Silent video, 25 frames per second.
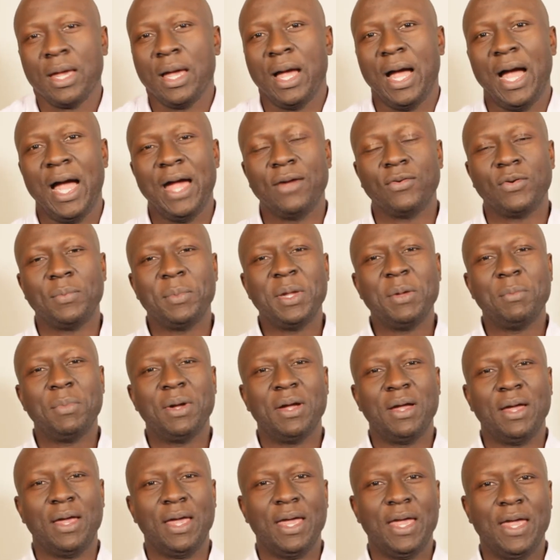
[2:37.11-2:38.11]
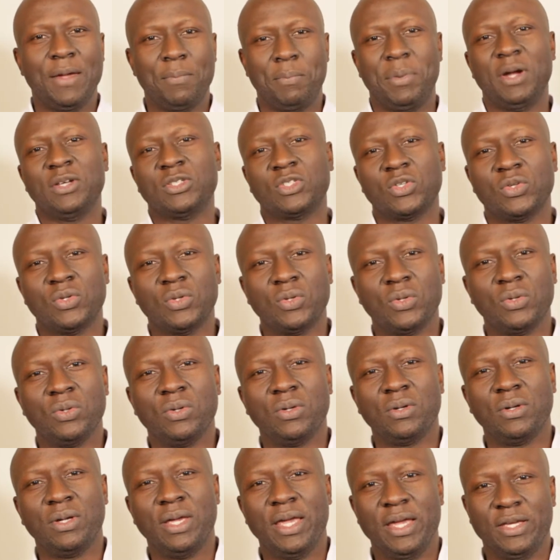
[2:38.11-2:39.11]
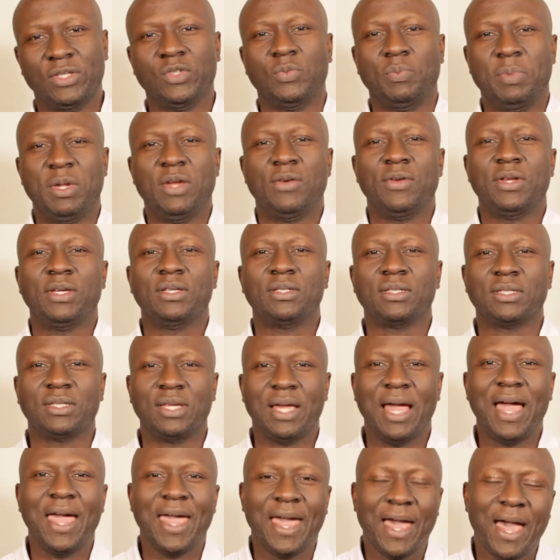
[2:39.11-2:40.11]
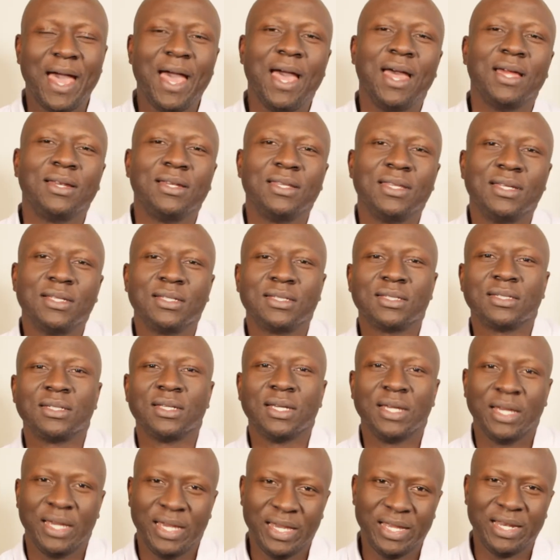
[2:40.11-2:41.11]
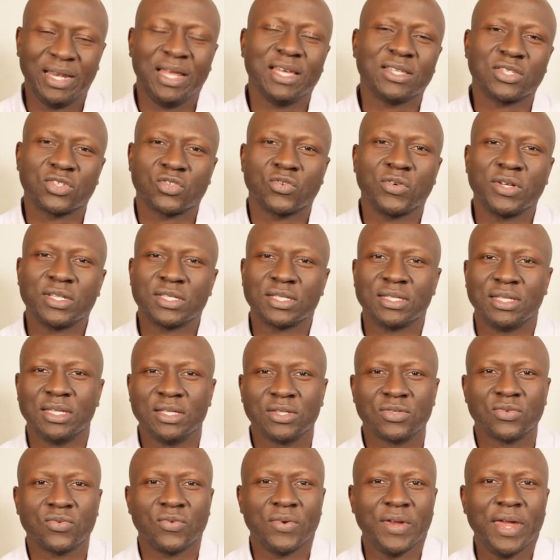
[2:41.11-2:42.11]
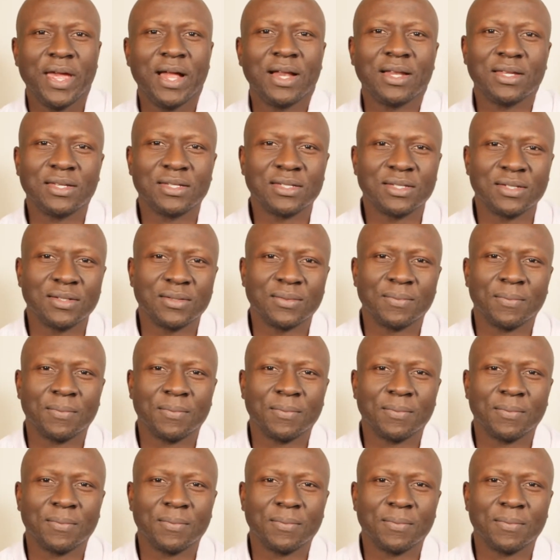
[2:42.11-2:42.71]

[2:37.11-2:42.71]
I remember a personal experience I had that illustrates this reality.